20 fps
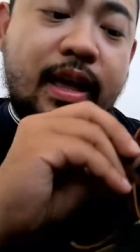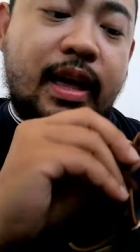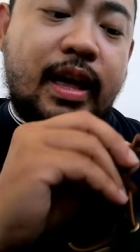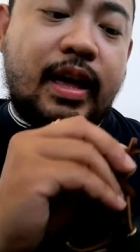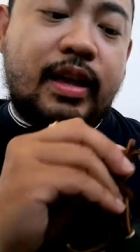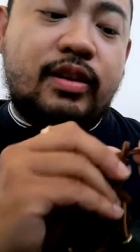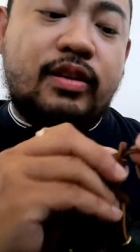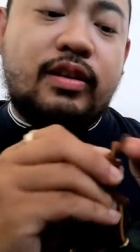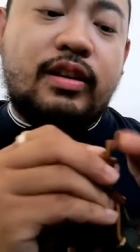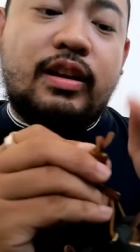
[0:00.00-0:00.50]

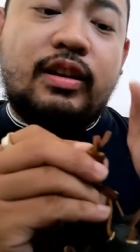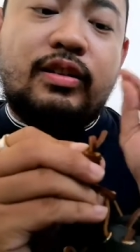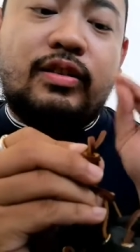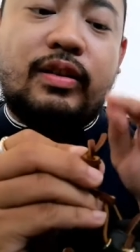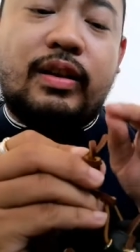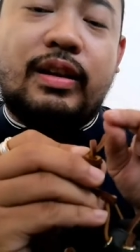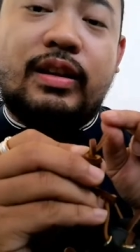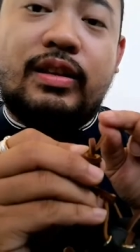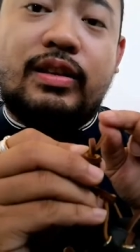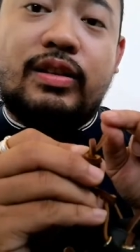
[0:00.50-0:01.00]
And you need
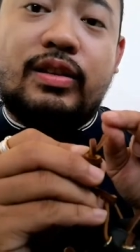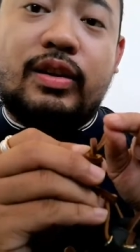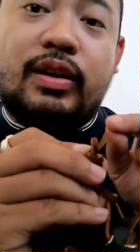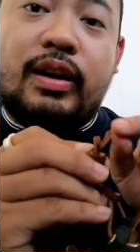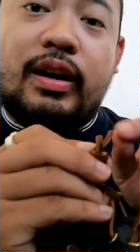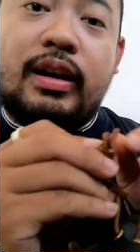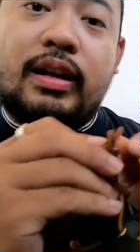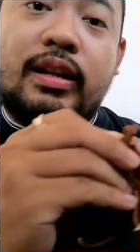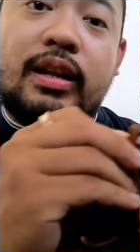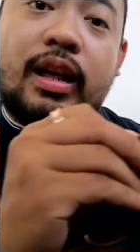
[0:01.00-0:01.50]
to
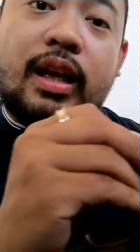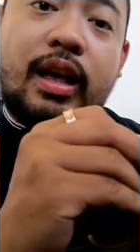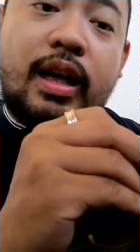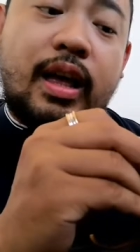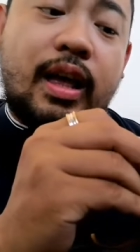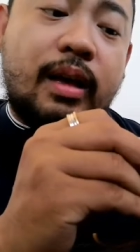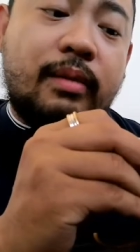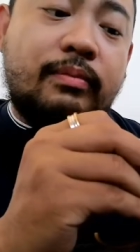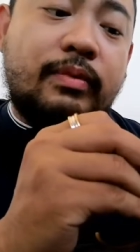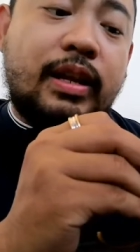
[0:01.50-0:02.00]
insert
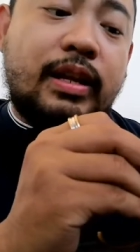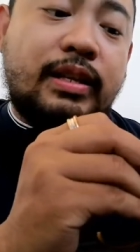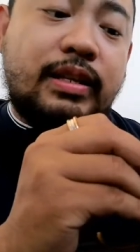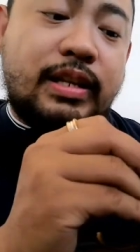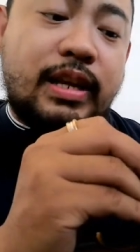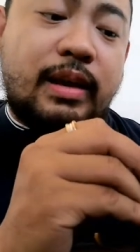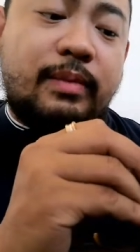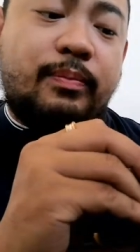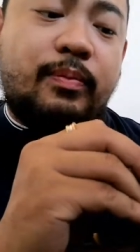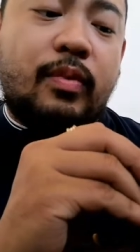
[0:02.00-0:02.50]
the
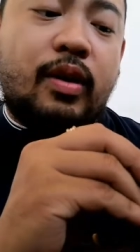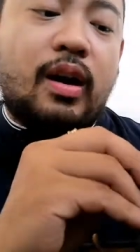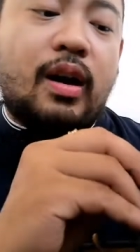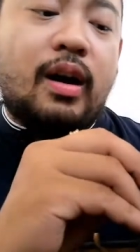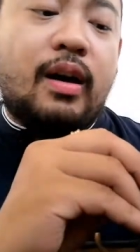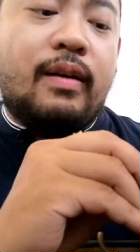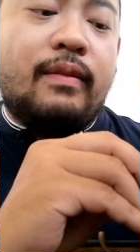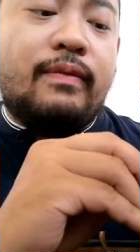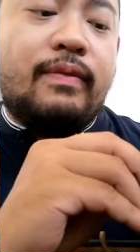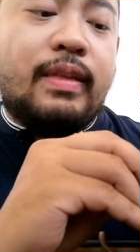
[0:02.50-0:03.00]
tip
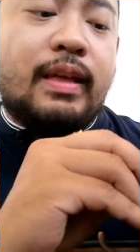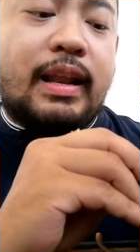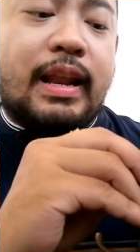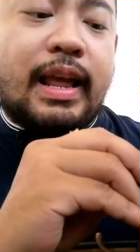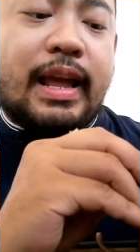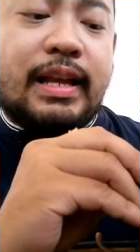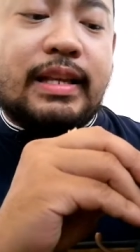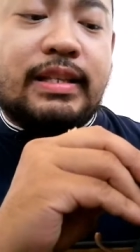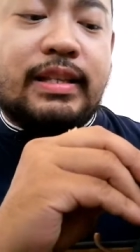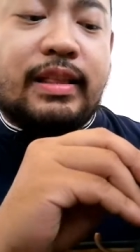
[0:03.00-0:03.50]
of the
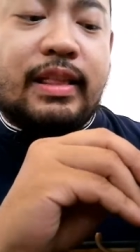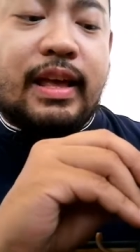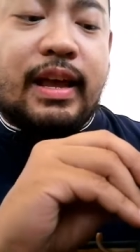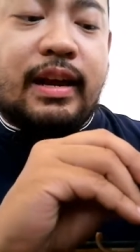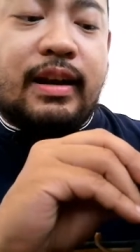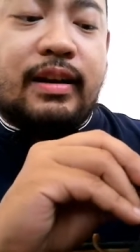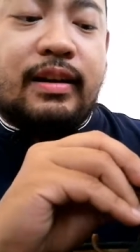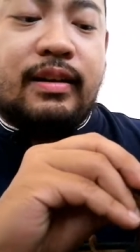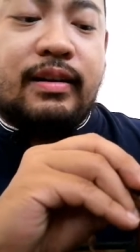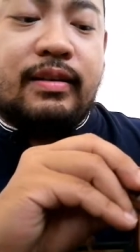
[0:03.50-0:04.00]
lace
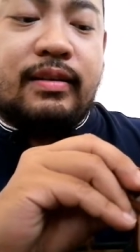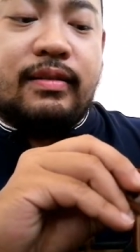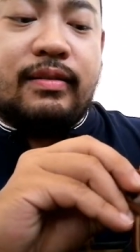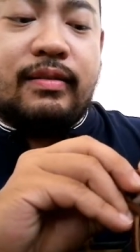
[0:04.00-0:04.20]
there.